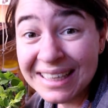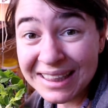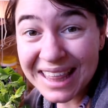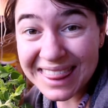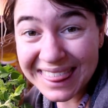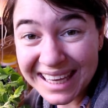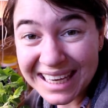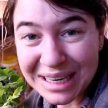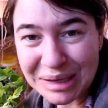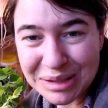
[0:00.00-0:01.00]
that thing
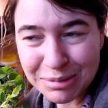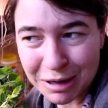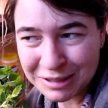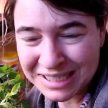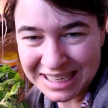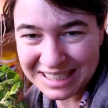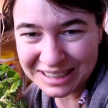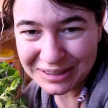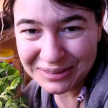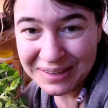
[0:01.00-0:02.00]
I was supposed to
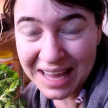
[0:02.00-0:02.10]
do.